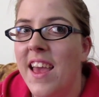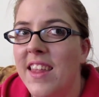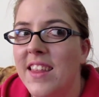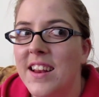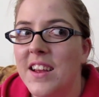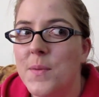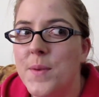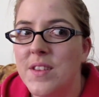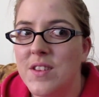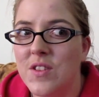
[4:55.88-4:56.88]
And then I got a
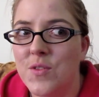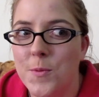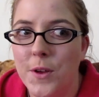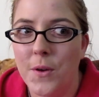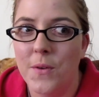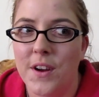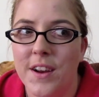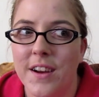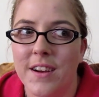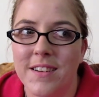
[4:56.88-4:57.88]
message from a
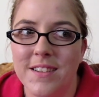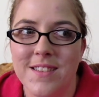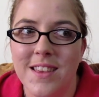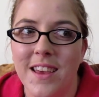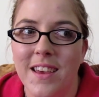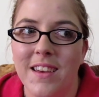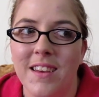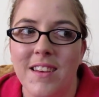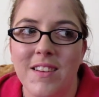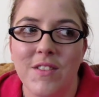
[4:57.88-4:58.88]
coworker and was like,
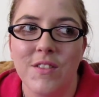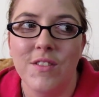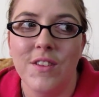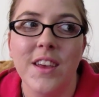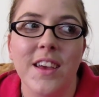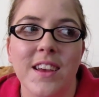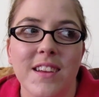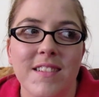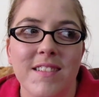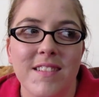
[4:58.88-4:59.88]
fuck
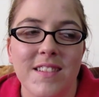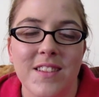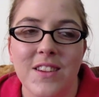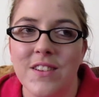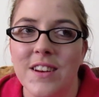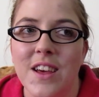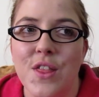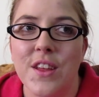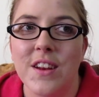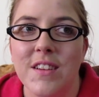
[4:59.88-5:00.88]
it, doing
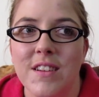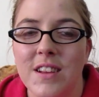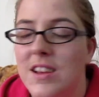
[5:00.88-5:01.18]
nothing.